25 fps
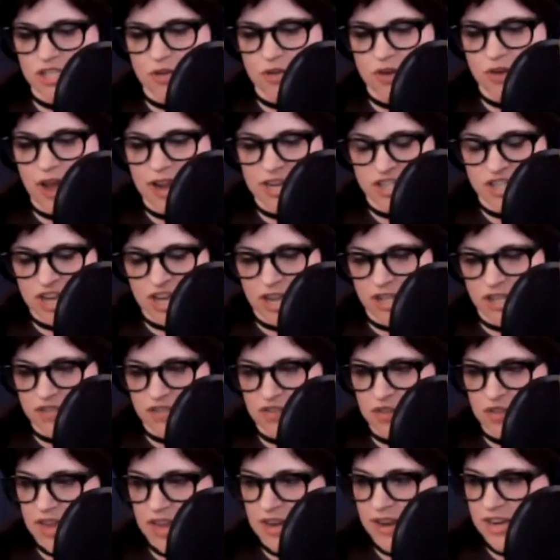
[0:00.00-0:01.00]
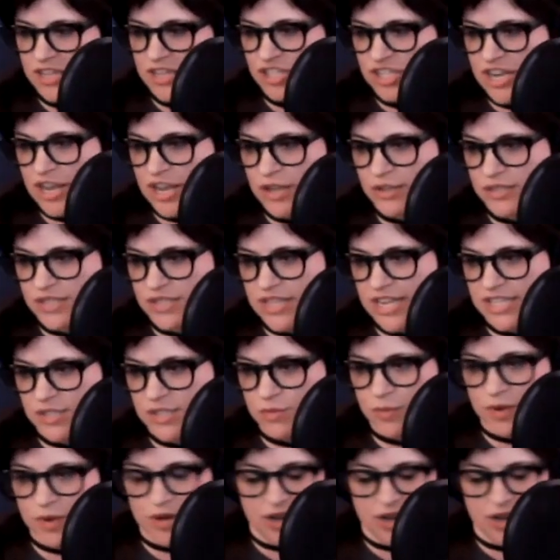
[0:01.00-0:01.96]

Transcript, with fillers: So Nine Inch Nails, if you like Nine Inch Nails, that's what,